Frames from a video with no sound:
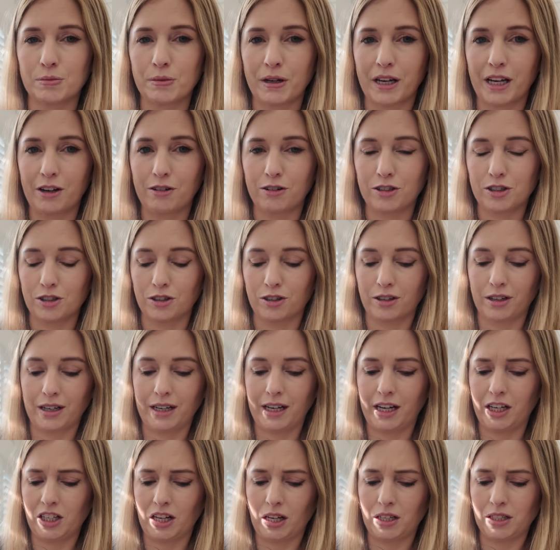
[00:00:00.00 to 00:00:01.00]
I was making croissant
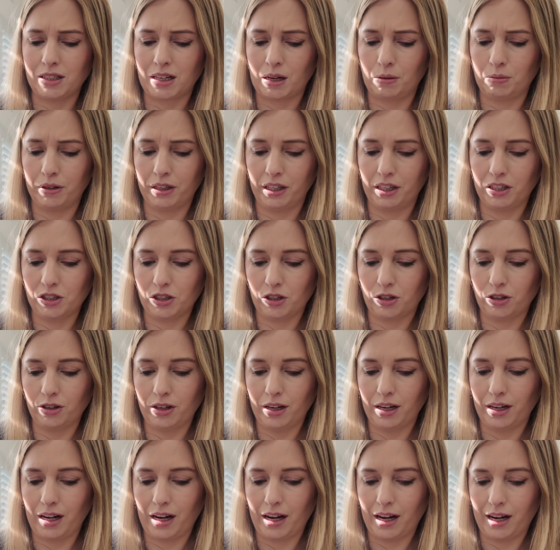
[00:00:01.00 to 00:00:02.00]
keychains a couple of years ago,
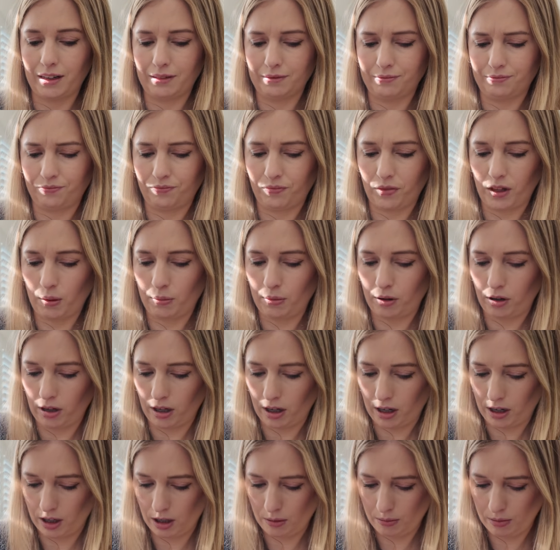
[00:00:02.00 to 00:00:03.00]
and oh my god,
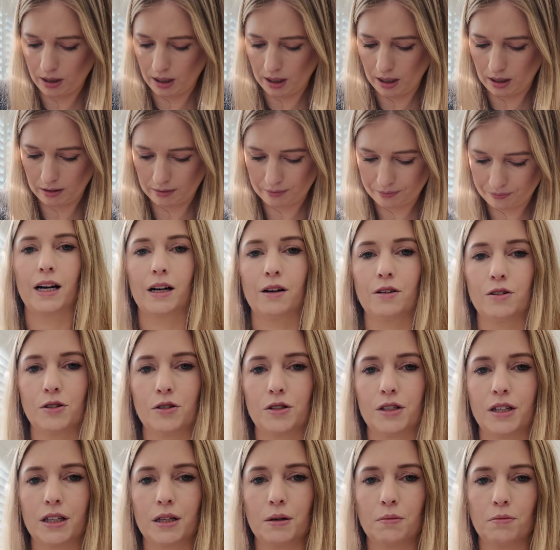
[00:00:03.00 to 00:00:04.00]
I can't open it now. And I was
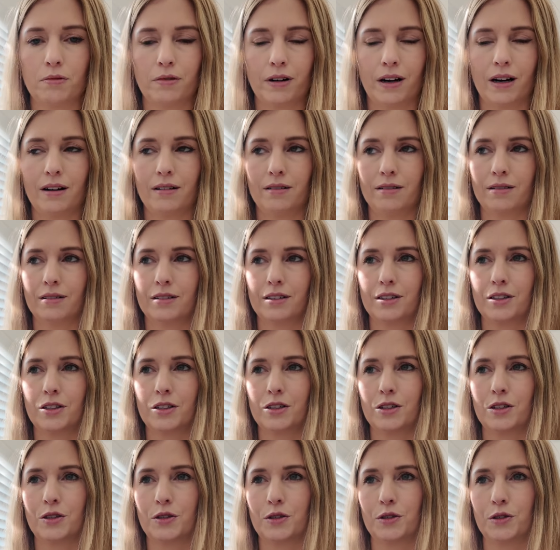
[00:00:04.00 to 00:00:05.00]
using the brown
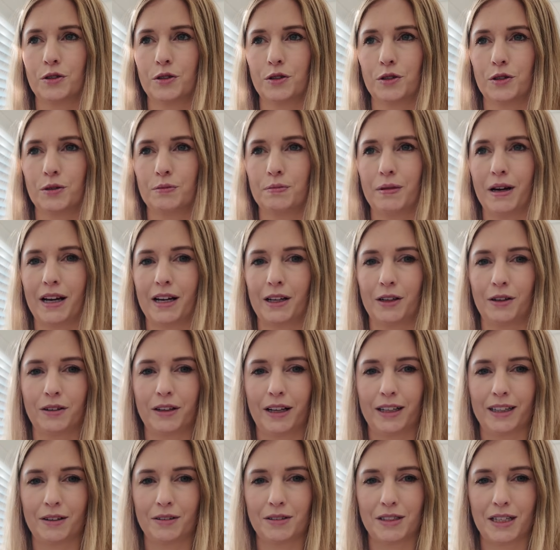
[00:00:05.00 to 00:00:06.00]
to make it
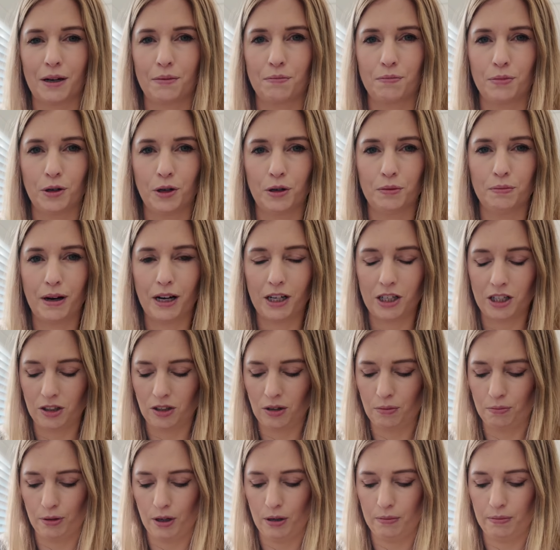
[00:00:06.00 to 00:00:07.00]
look like there was like
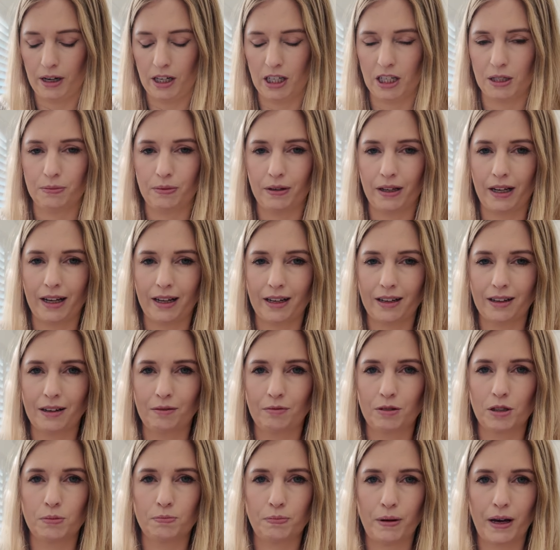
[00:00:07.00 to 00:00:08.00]
not burnt patches, but like
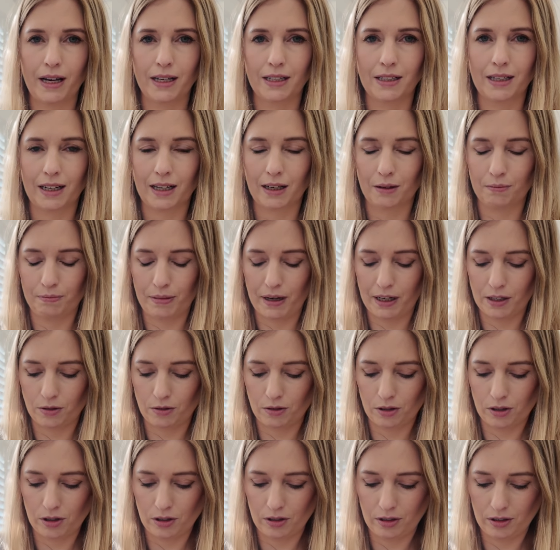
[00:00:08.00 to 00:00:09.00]
it was baked, like a baked
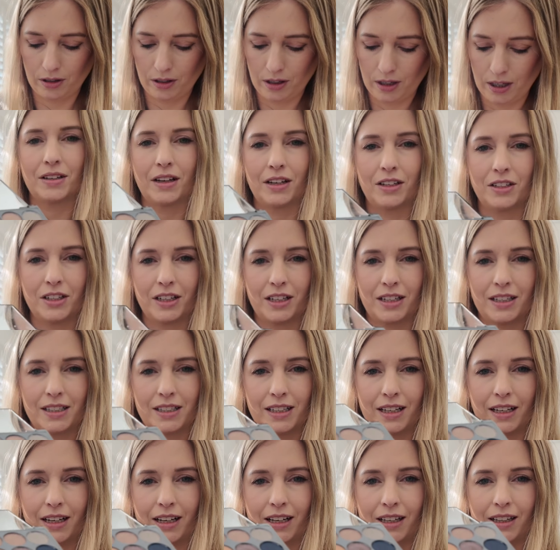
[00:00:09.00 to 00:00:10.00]
croissant. So as you can
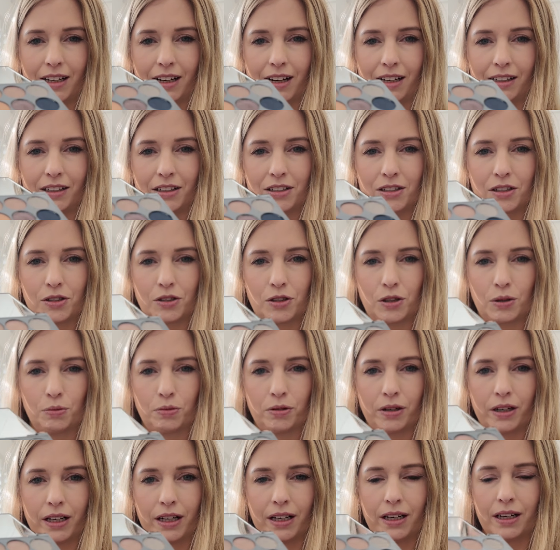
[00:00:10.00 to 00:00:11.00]
see, the colors are so
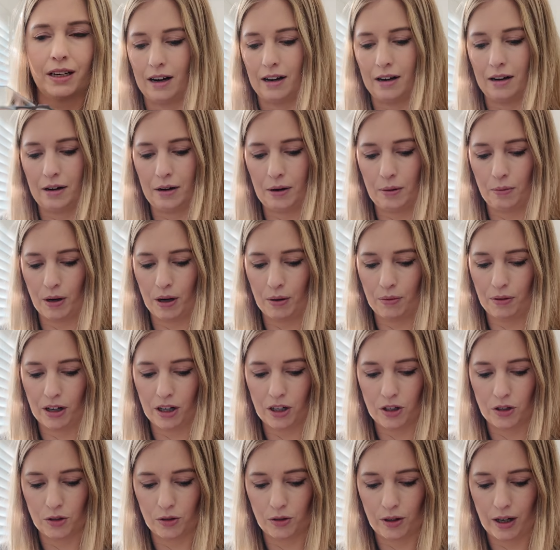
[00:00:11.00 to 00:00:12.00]
pretty. What I'm going
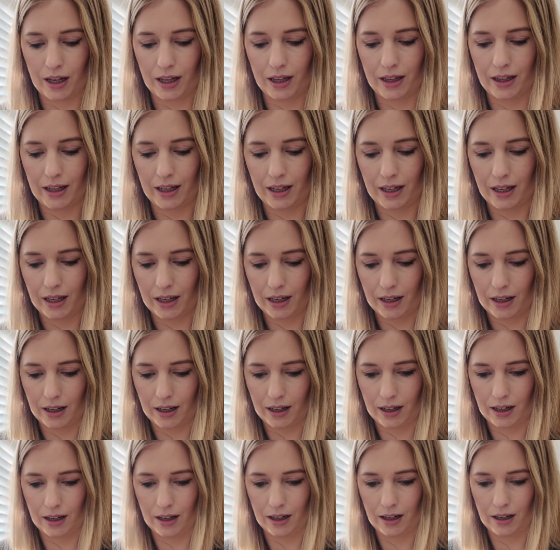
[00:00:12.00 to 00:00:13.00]
to do, I think
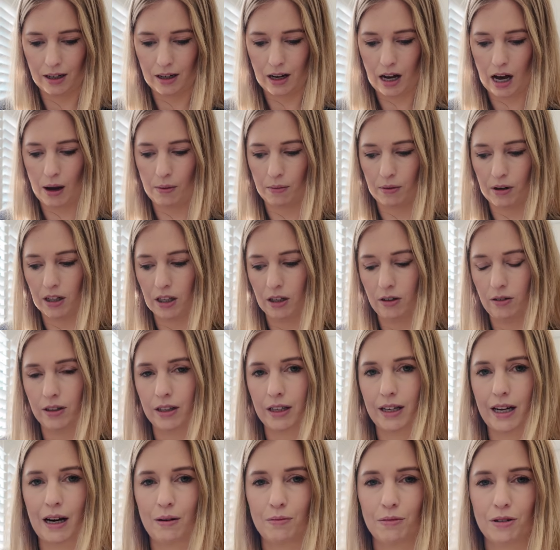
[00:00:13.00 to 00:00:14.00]
I'm going to lower
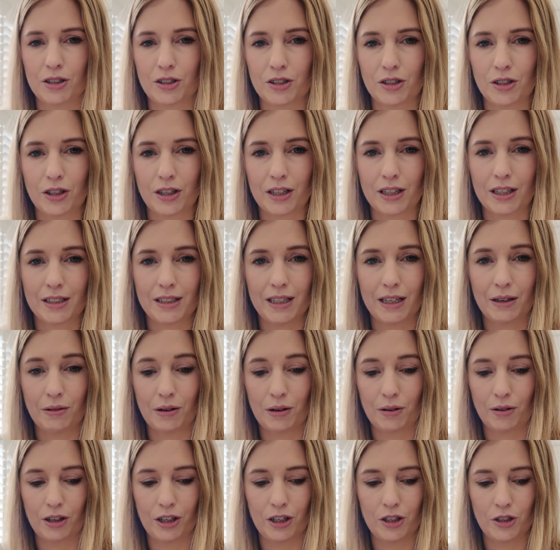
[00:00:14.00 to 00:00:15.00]
the camera so you can see
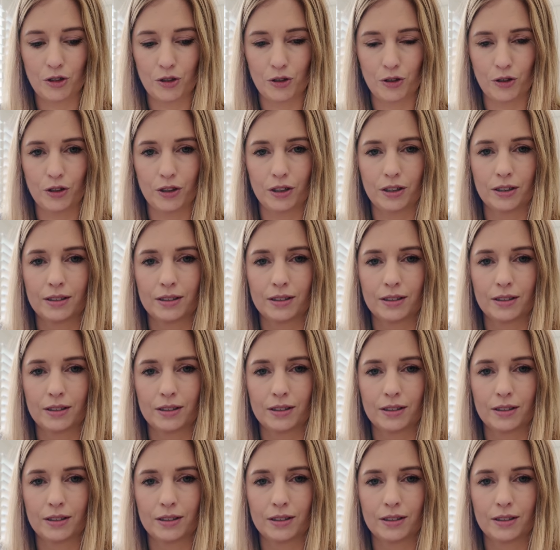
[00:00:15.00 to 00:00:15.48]
what I'm going to